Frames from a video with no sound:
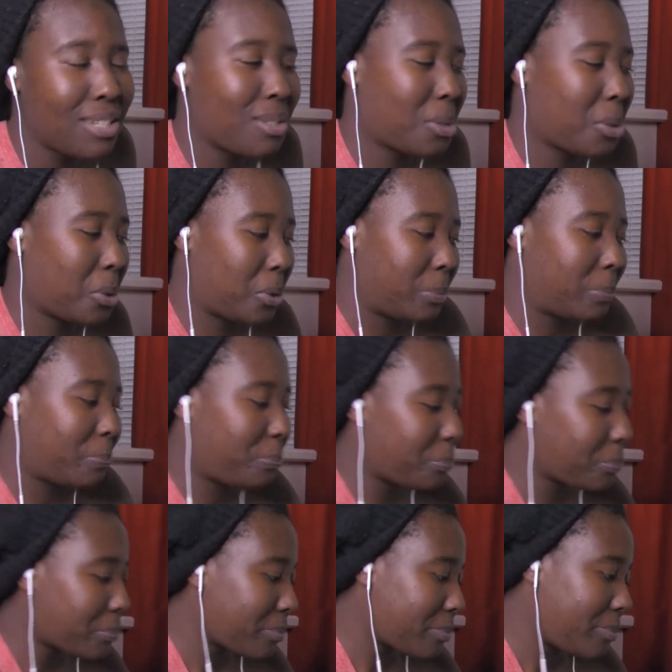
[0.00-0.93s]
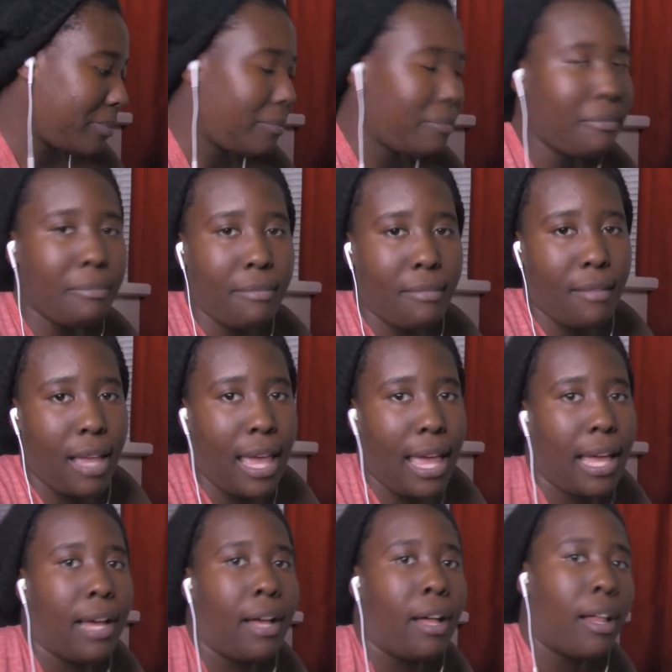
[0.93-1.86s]
So,
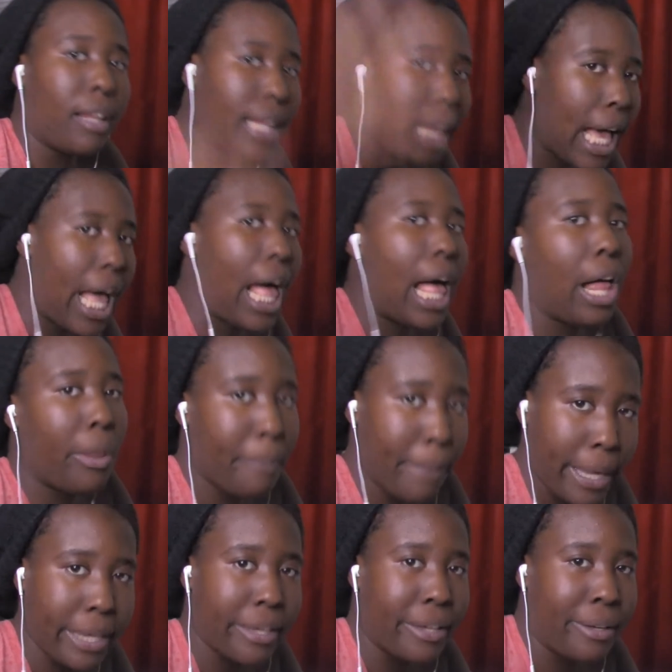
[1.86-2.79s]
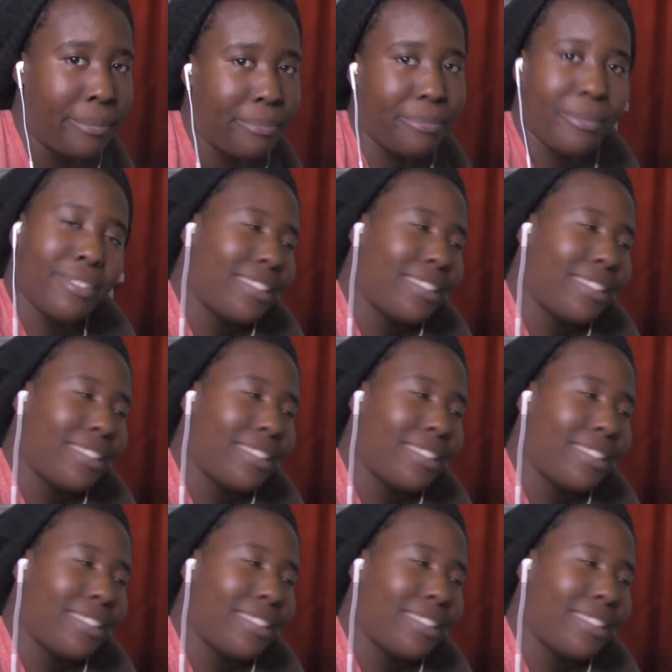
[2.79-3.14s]
hell, I'll make them.